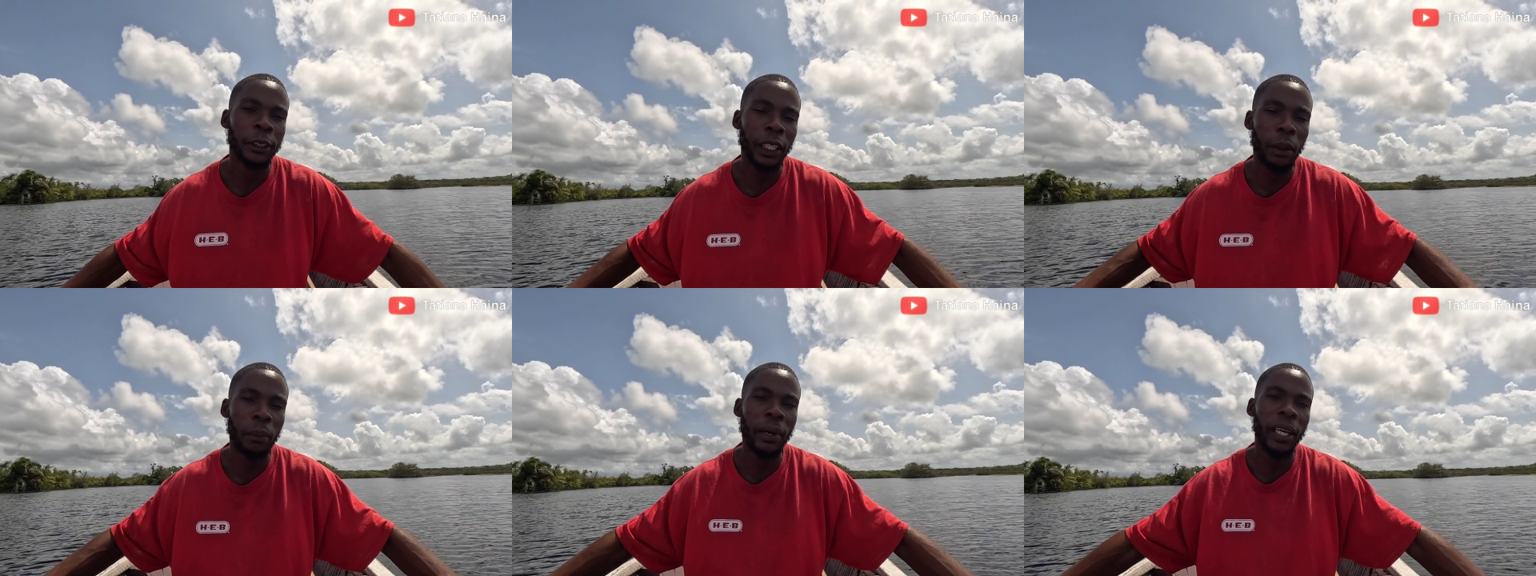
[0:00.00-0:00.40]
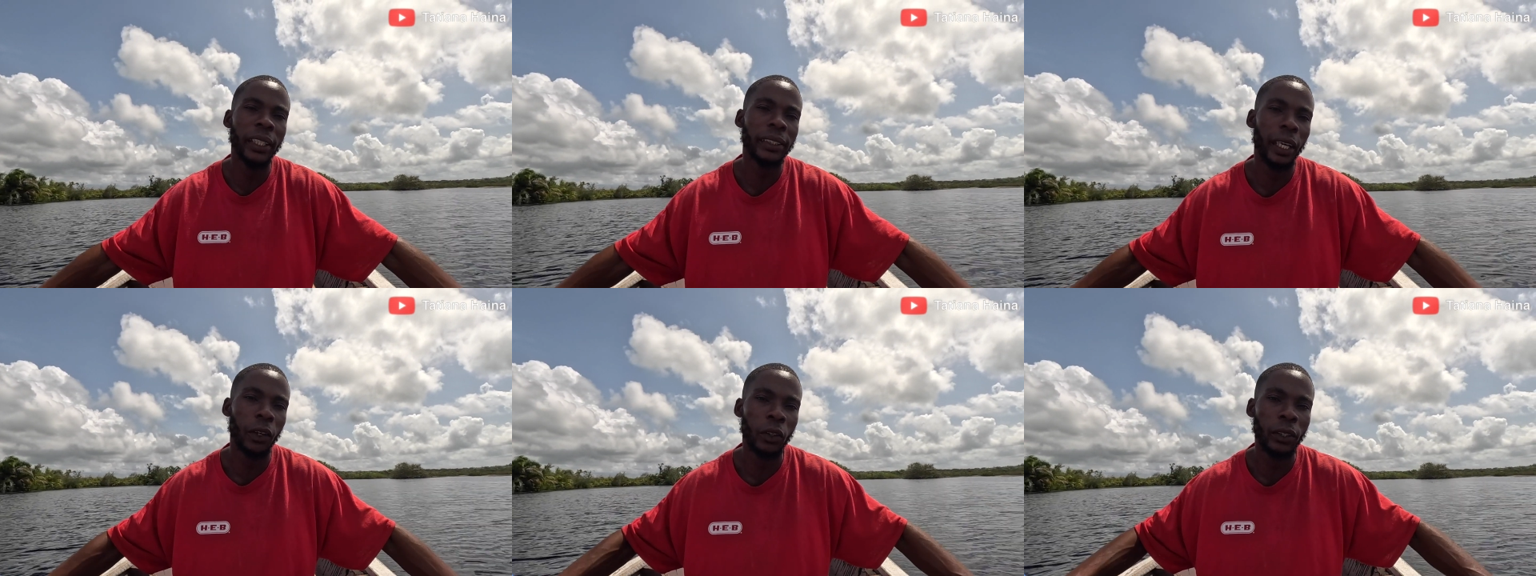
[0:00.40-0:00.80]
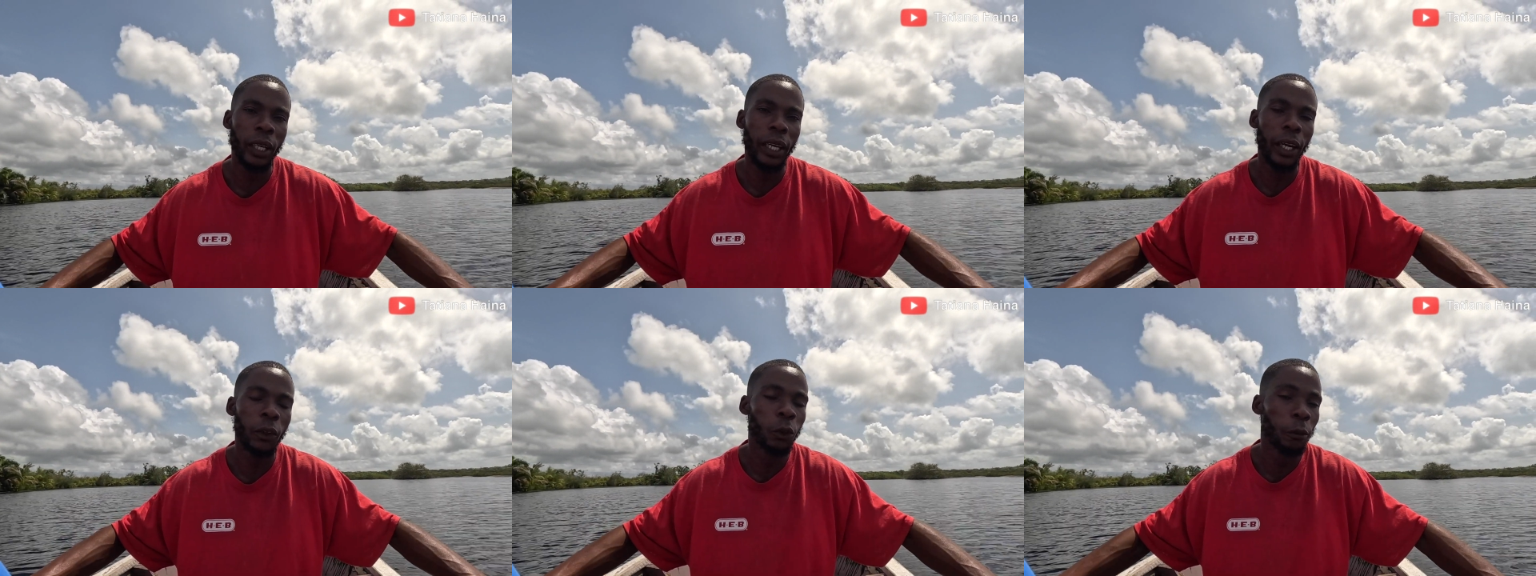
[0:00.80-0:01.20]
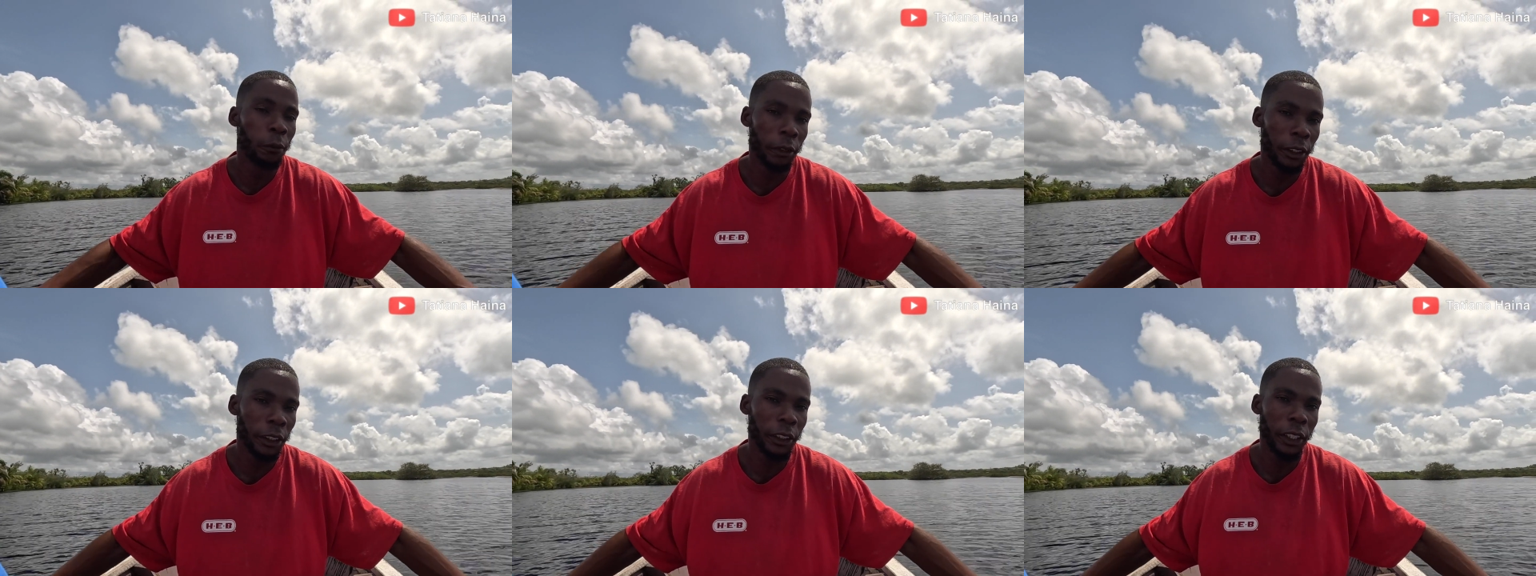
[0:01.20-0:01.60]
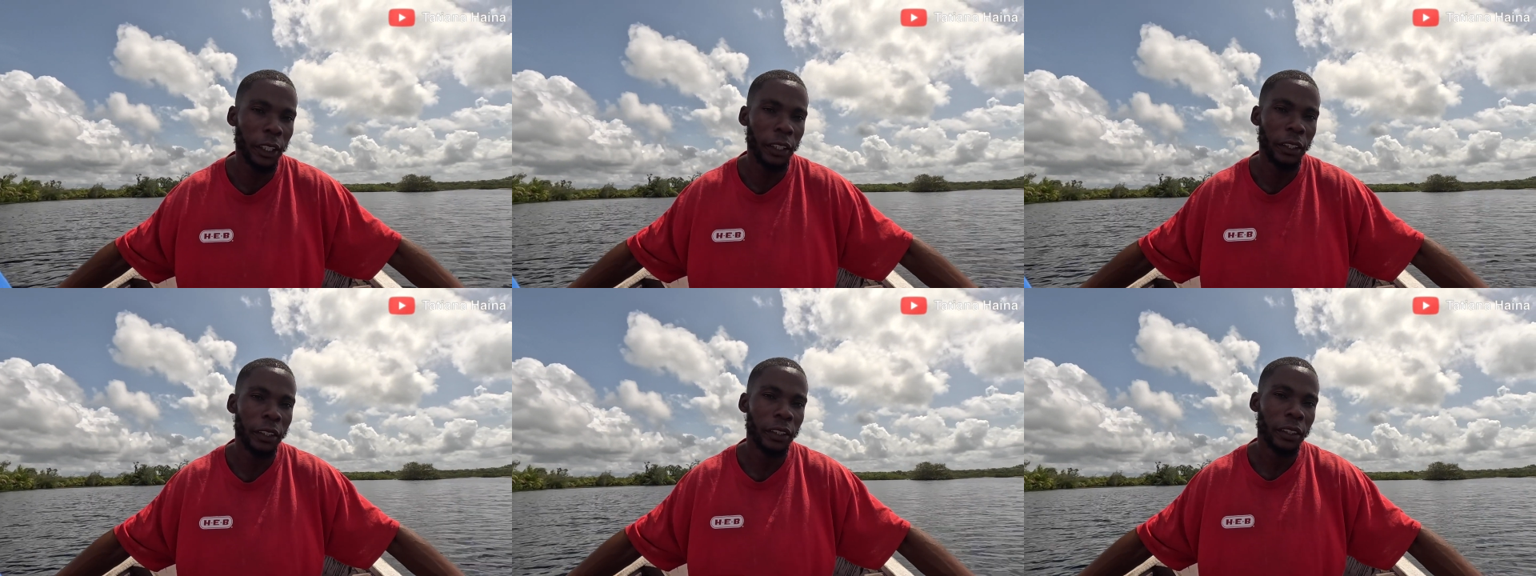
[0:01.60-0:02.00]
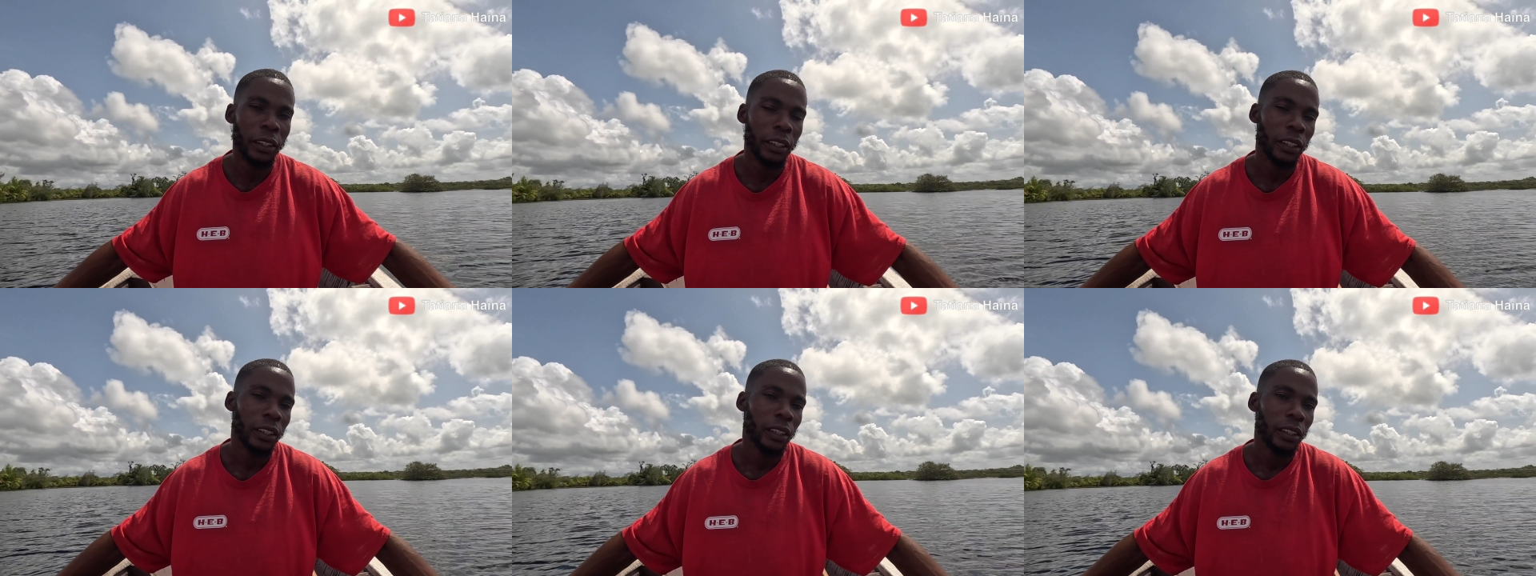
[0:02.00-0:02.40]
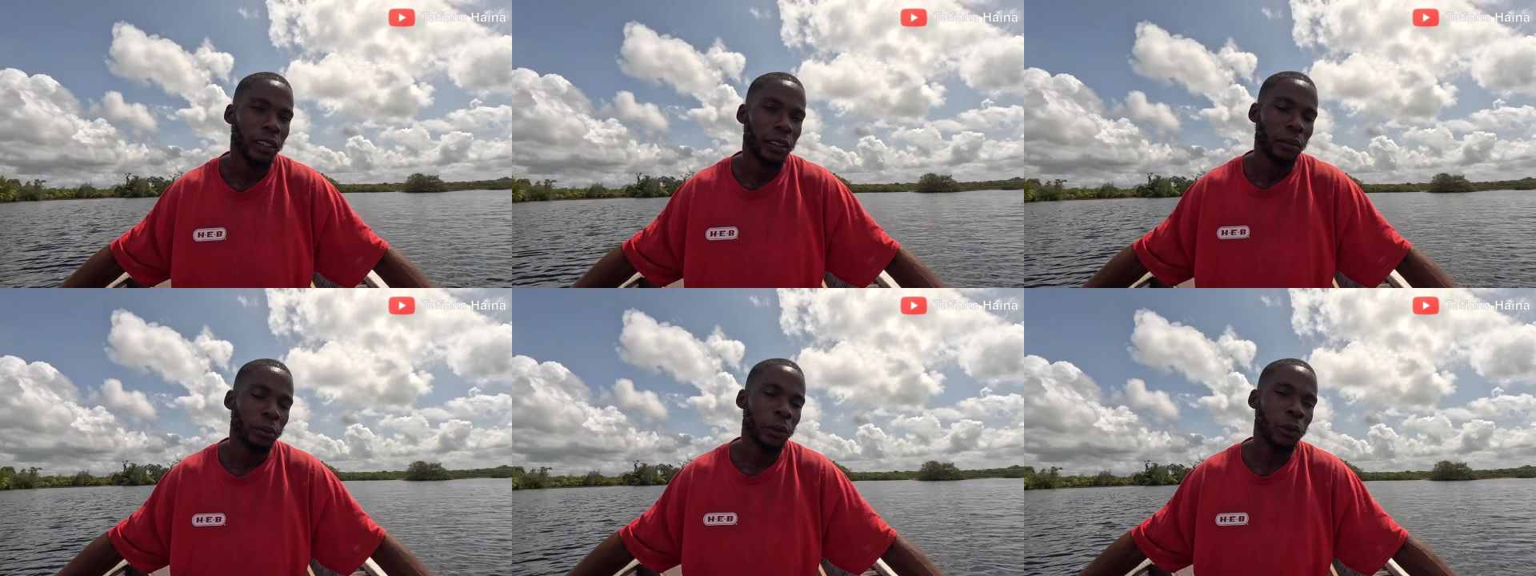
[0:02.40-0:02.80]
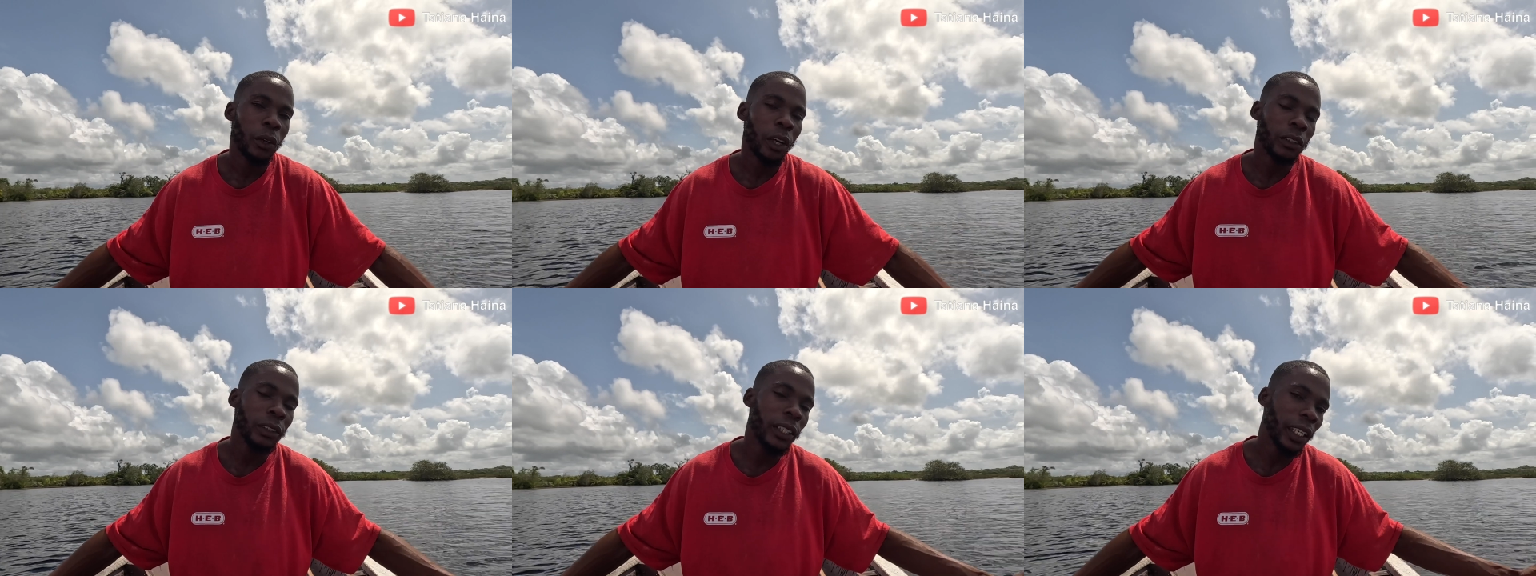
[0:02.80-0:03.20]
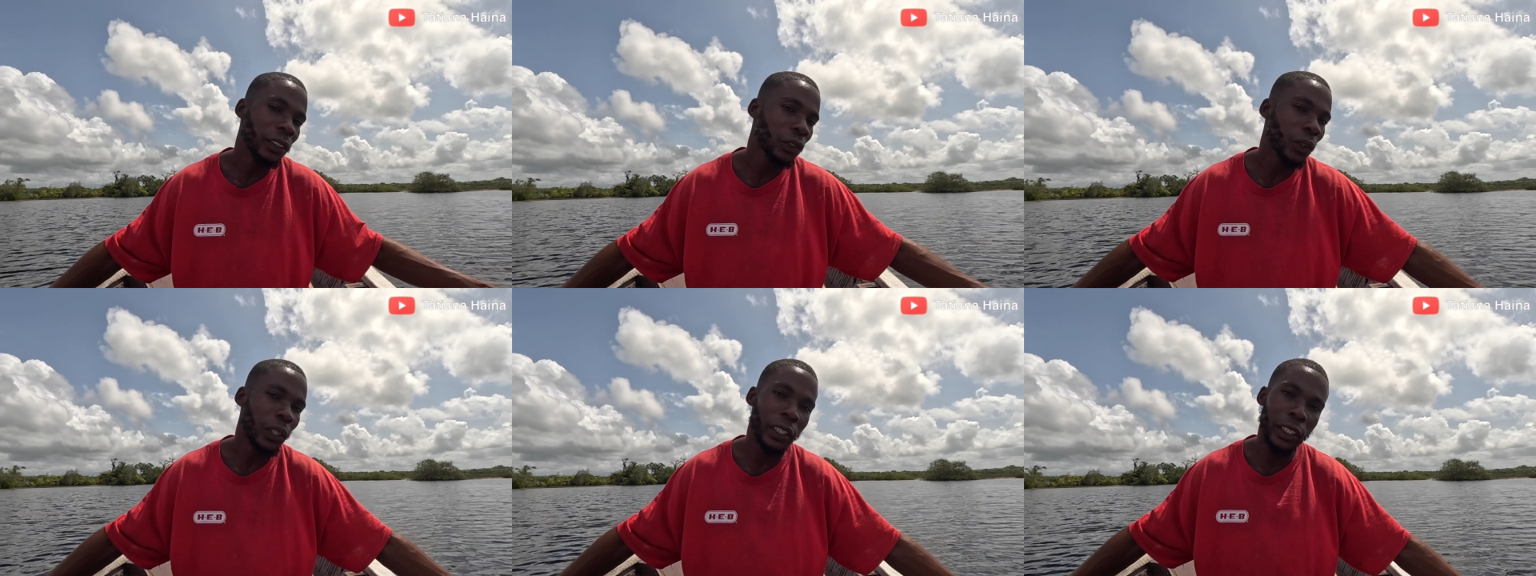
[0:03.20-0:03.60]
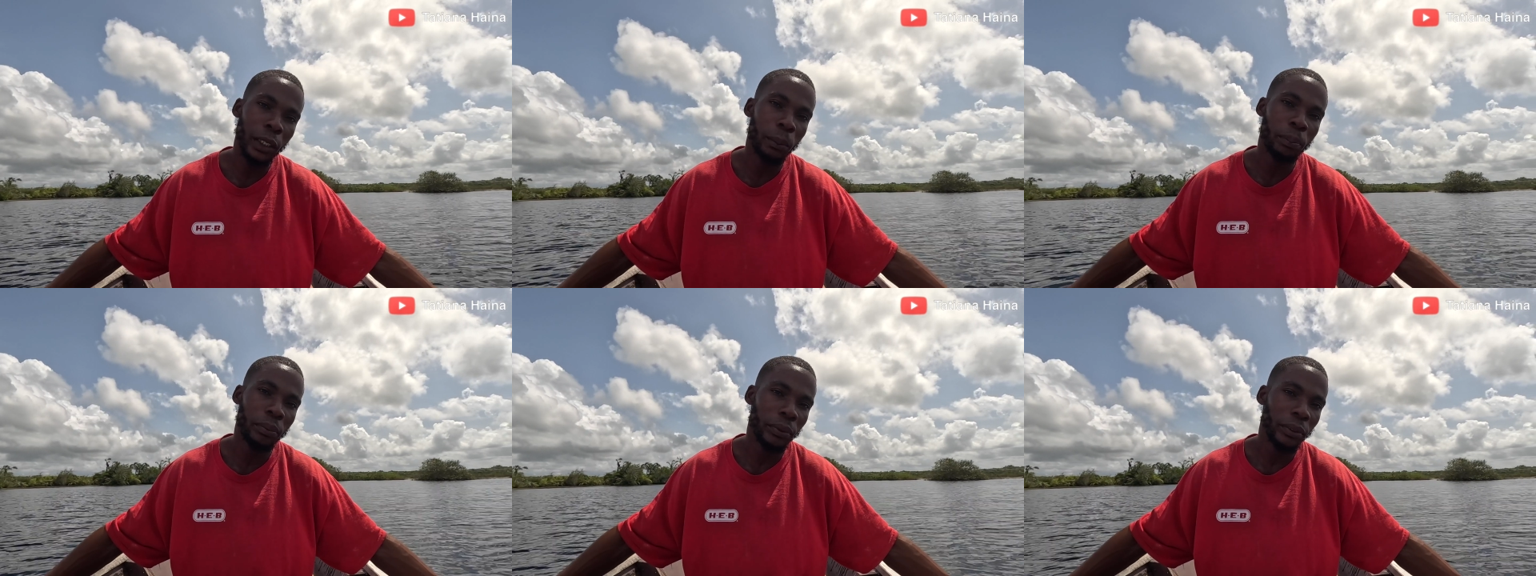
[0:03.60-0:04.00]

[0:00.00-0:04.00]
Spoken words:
fishermen are not allowed to fish here. Because here is not deep.